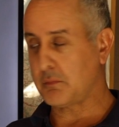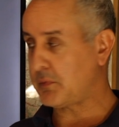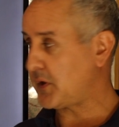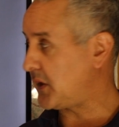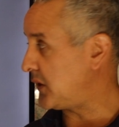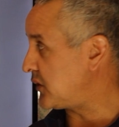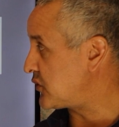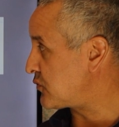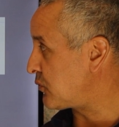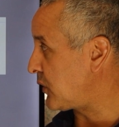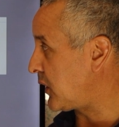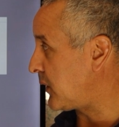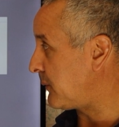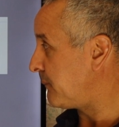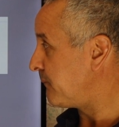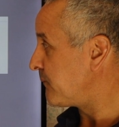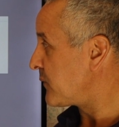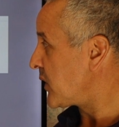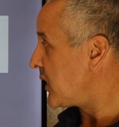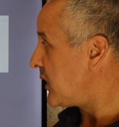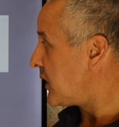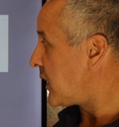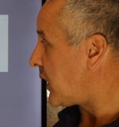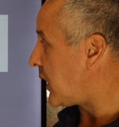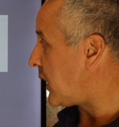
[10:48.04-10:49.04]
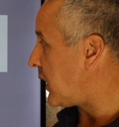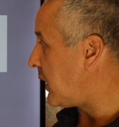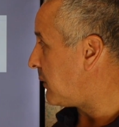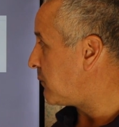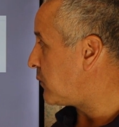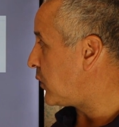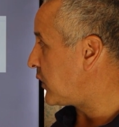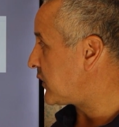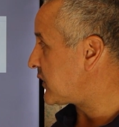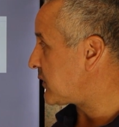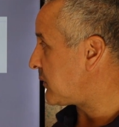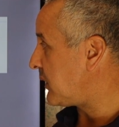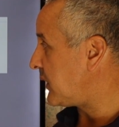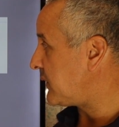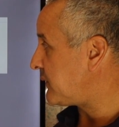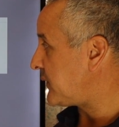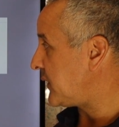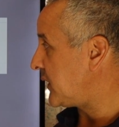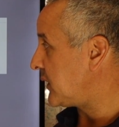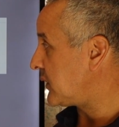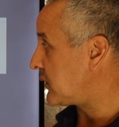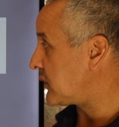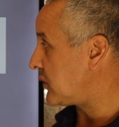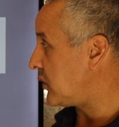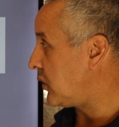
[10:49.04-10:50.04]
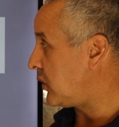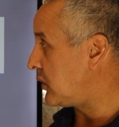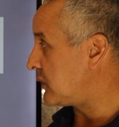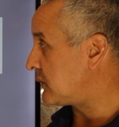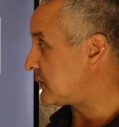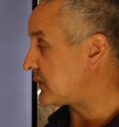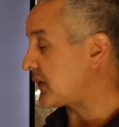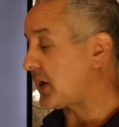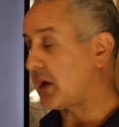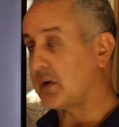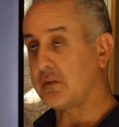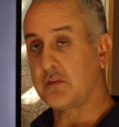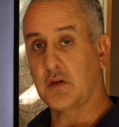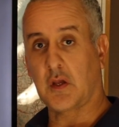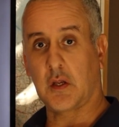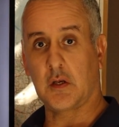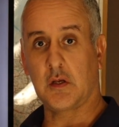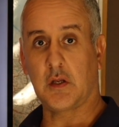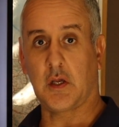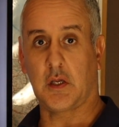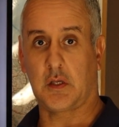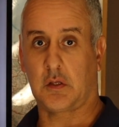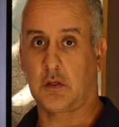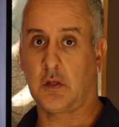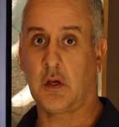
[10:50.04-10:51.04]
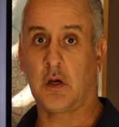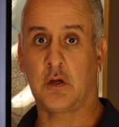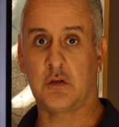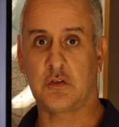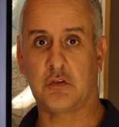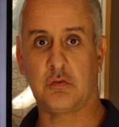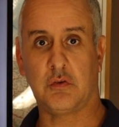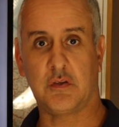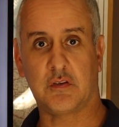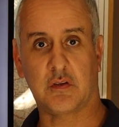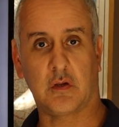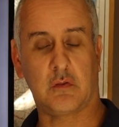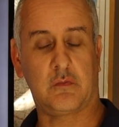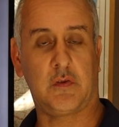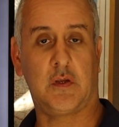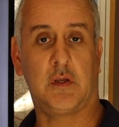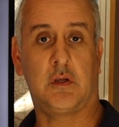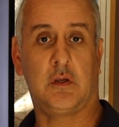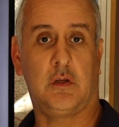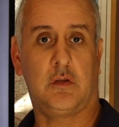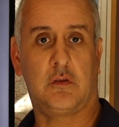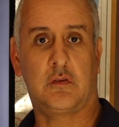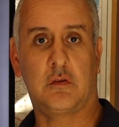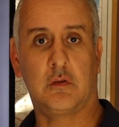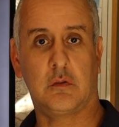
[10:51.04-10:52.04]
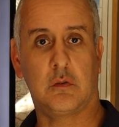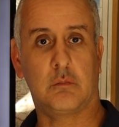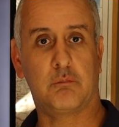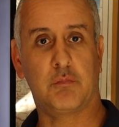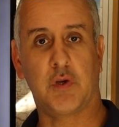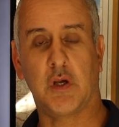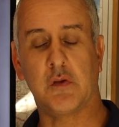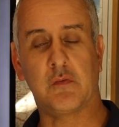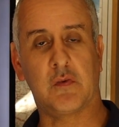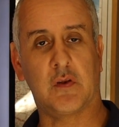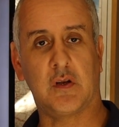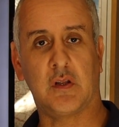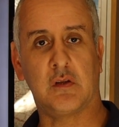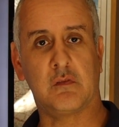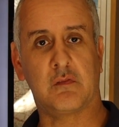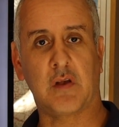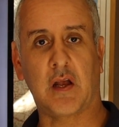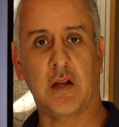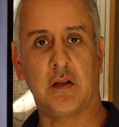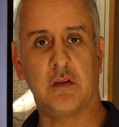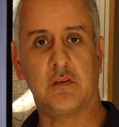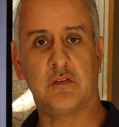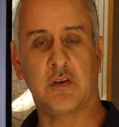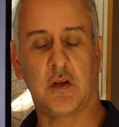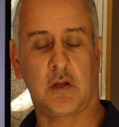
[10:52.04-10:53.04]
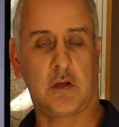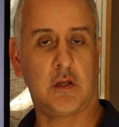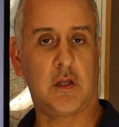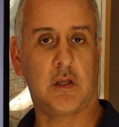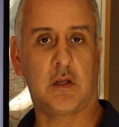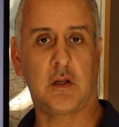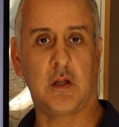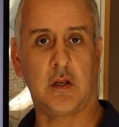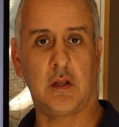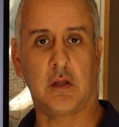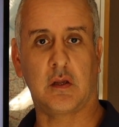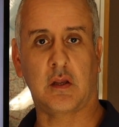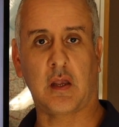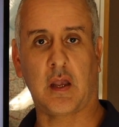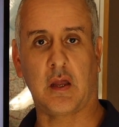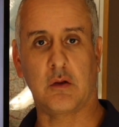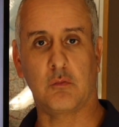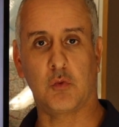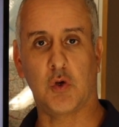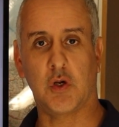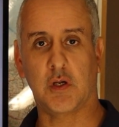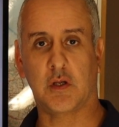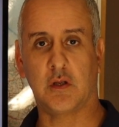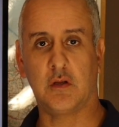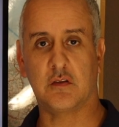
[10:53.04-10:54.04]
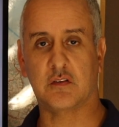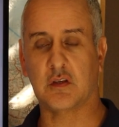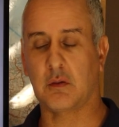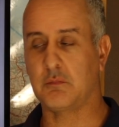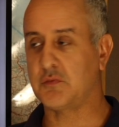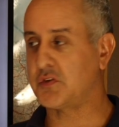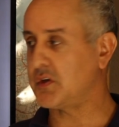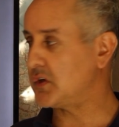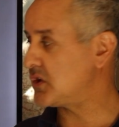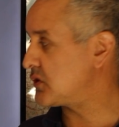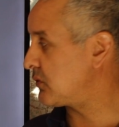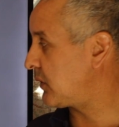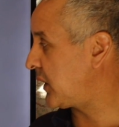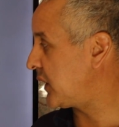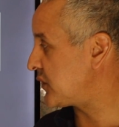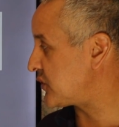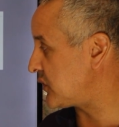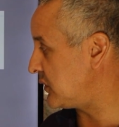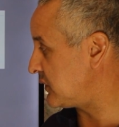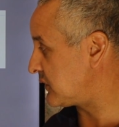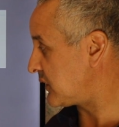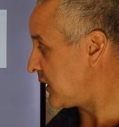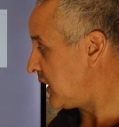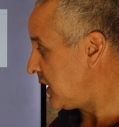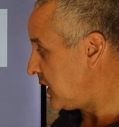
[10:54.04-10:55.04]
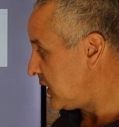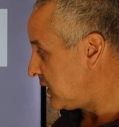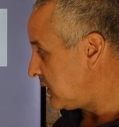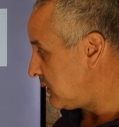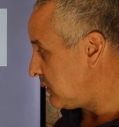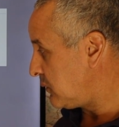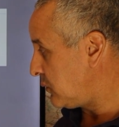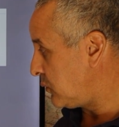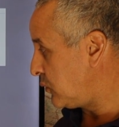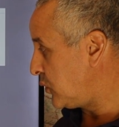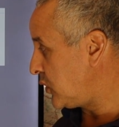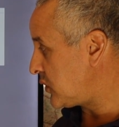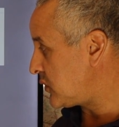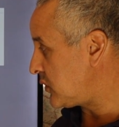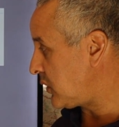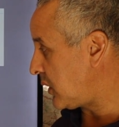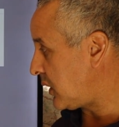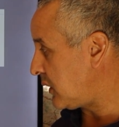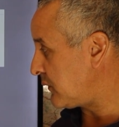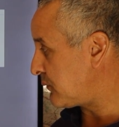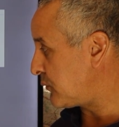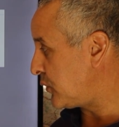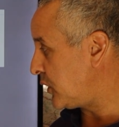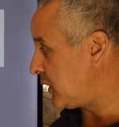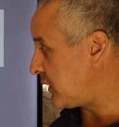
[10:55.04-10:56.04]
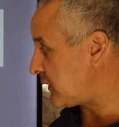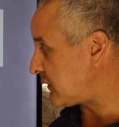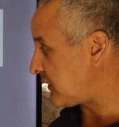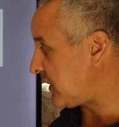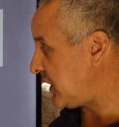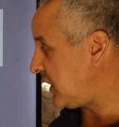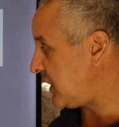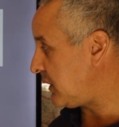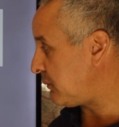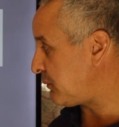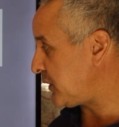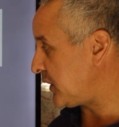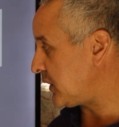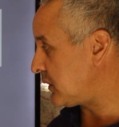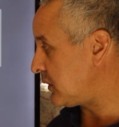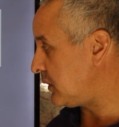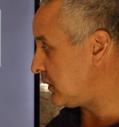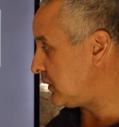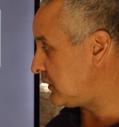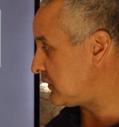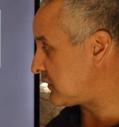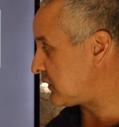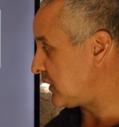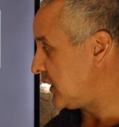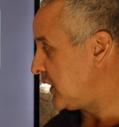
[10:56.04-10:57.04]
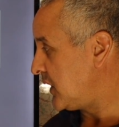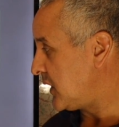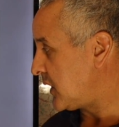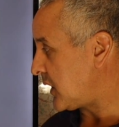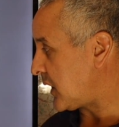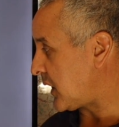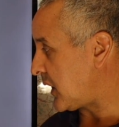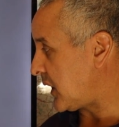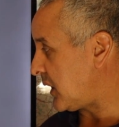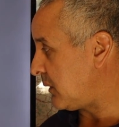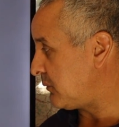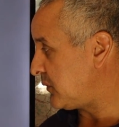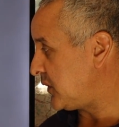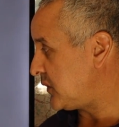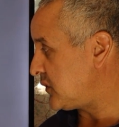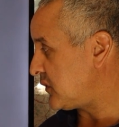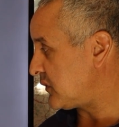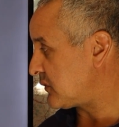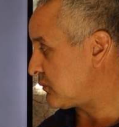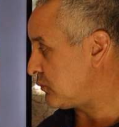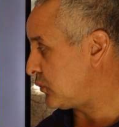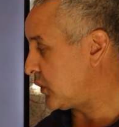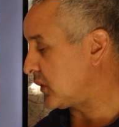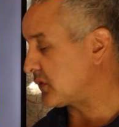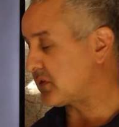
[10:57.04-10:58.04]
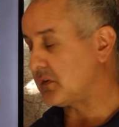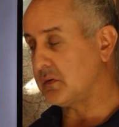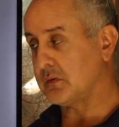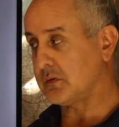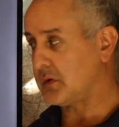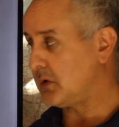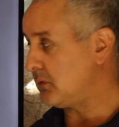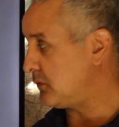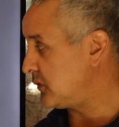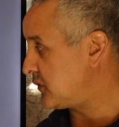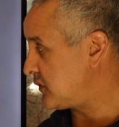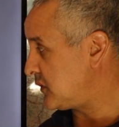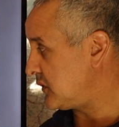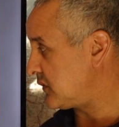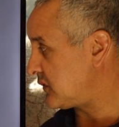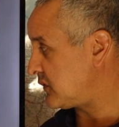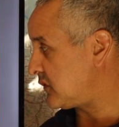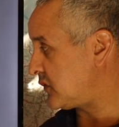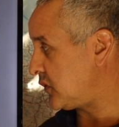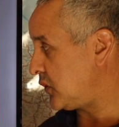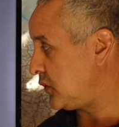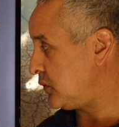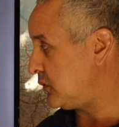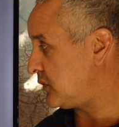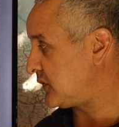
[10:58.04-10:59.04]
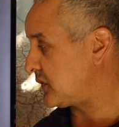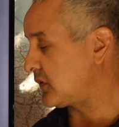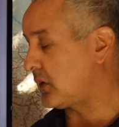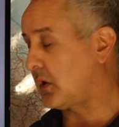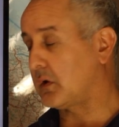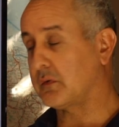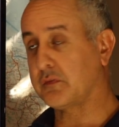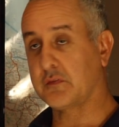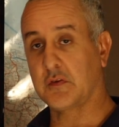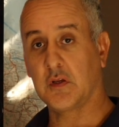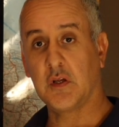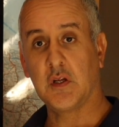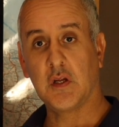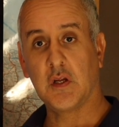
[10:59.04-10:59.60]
beach. Well, what do I think of that technique? The answer is I think it's a perfectly valid technique, and it can work in some situations. Would not have worked here because there just wasn't, it was just too soft